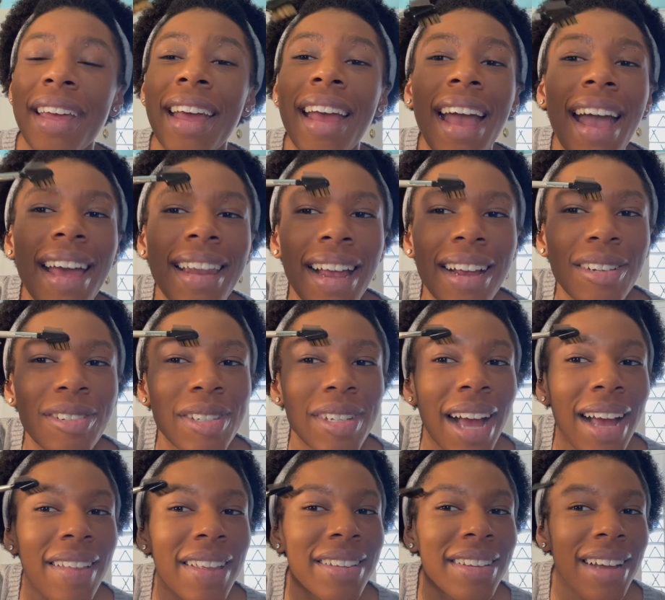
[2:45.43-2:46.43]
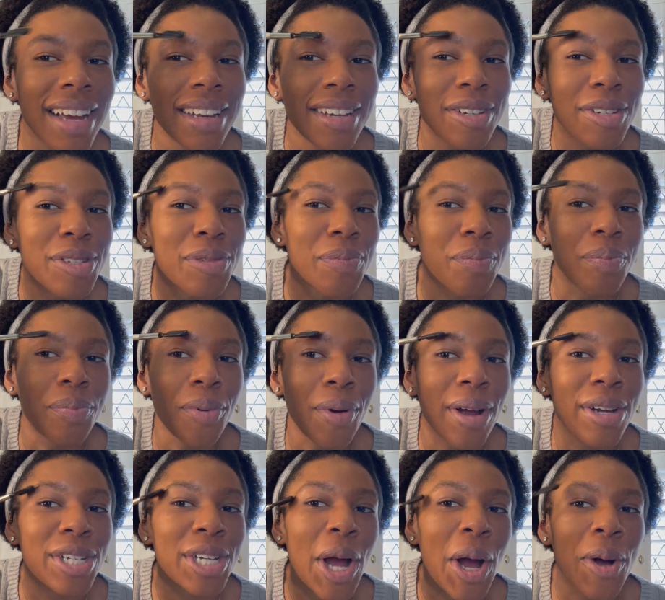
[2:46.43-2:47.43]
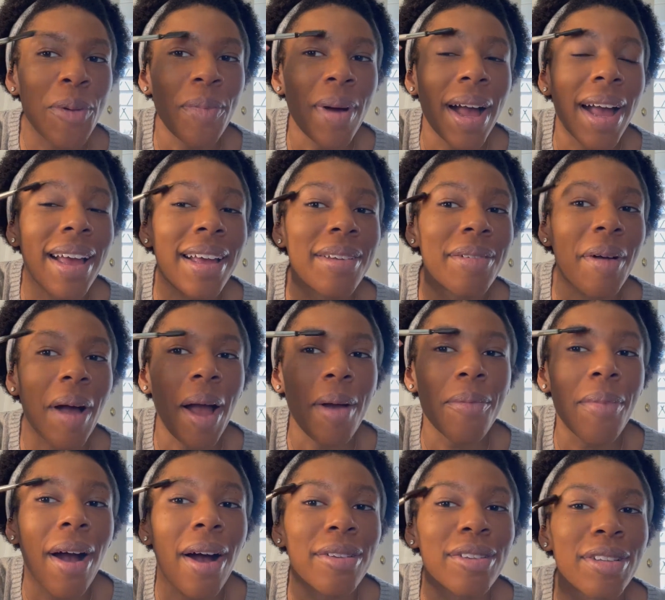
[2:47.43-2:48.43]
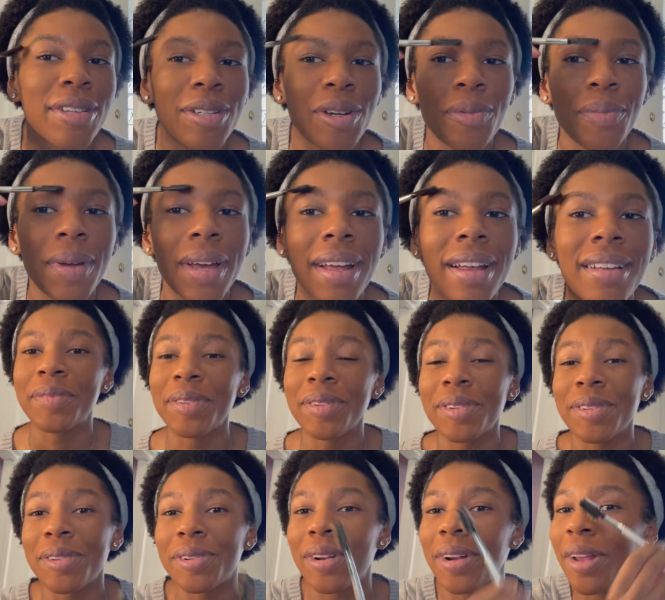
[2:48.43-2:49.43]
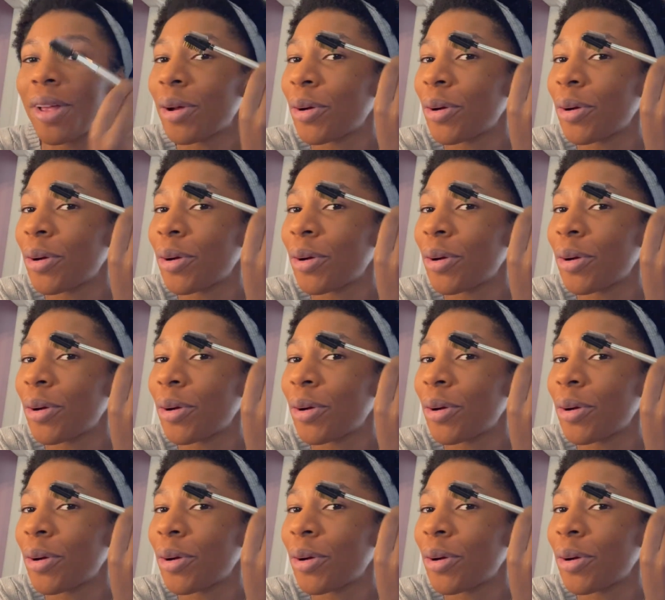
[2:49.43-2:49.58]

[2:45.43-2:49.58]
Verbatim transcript: And actually, I like to kind of just brush out my eyebrows a little bit so they're not all